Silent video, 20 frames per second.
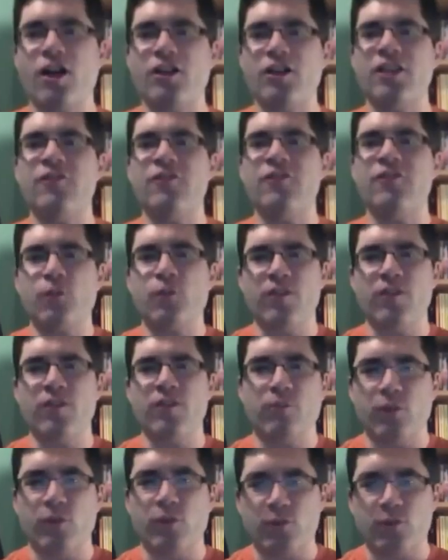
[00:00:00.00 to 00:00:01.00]
leave you
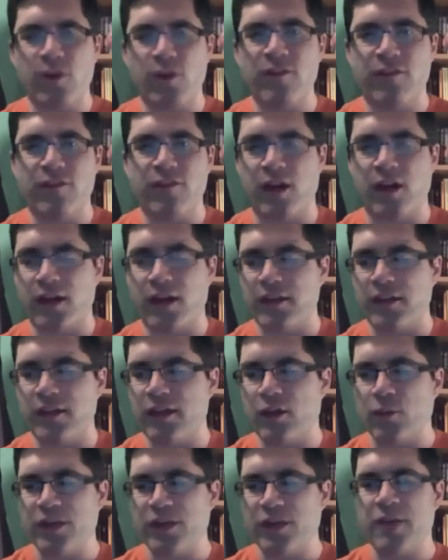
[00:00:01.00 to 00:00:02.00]
with one thought, you
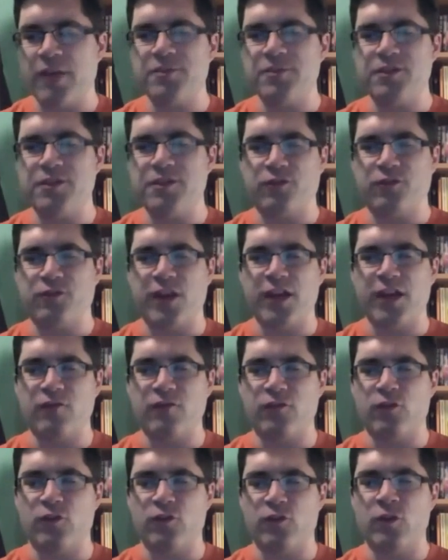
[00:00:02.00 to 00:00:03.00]
know, when it comes to
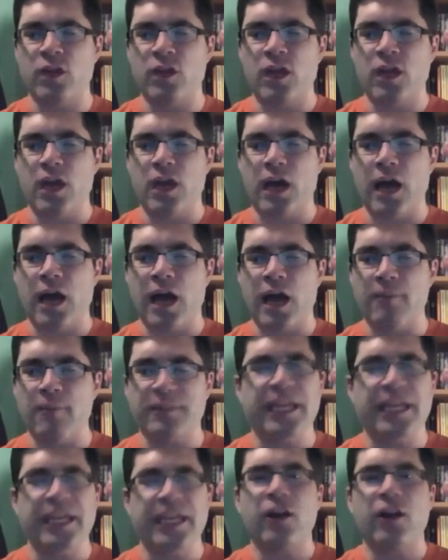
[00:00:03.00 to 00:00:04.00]
frankenfood.
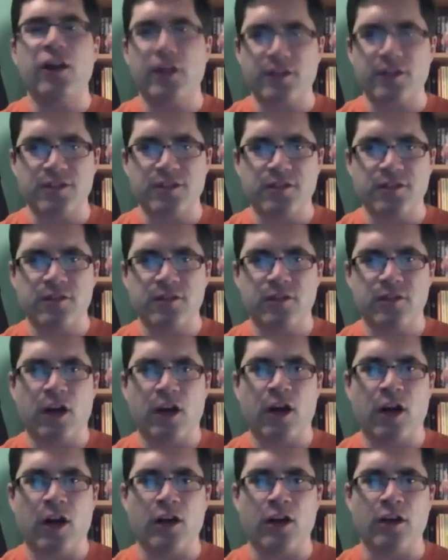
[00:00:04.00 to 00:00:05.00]
Carrots
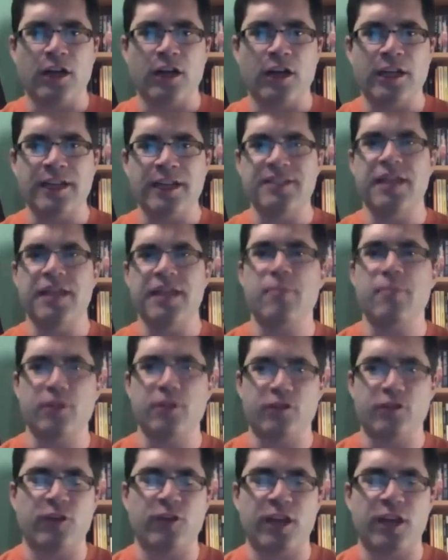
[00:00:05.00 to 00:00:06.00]
are an example
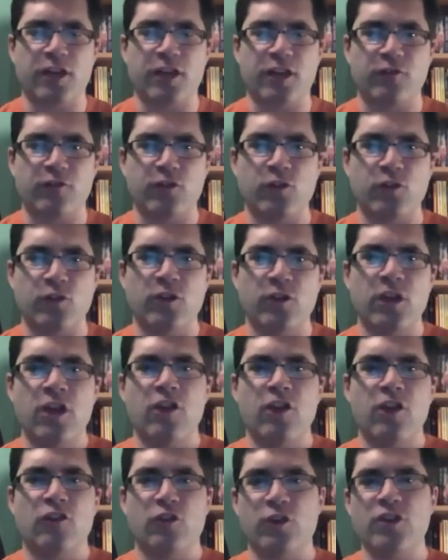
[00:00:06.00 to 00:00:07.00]
of frankenfood. Yeah.
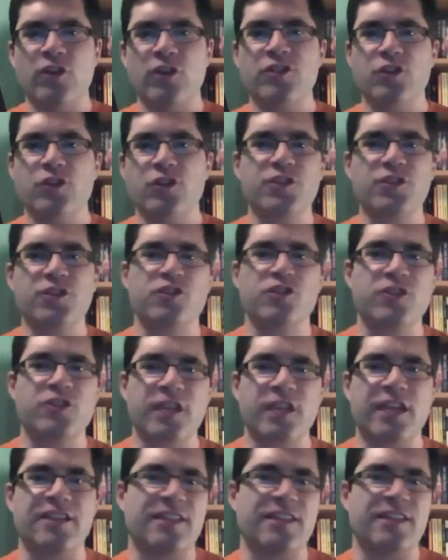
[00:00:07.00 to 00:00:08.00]
There is no such
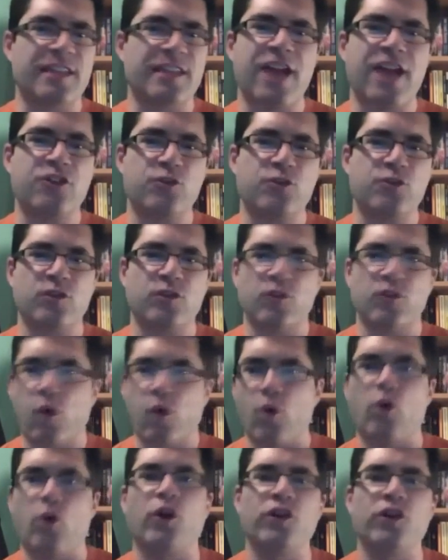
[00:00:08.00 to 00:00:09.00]
thing as a natural
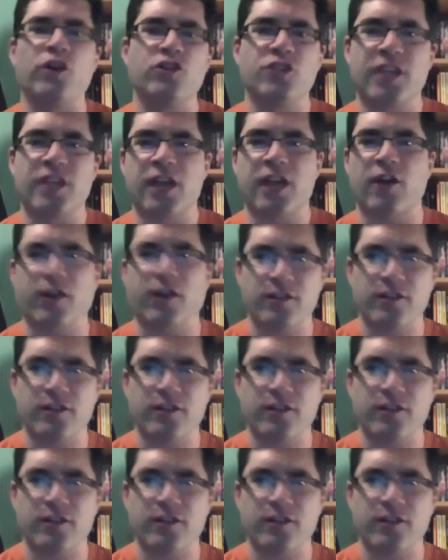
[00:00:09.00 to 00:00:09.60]
orange carrot.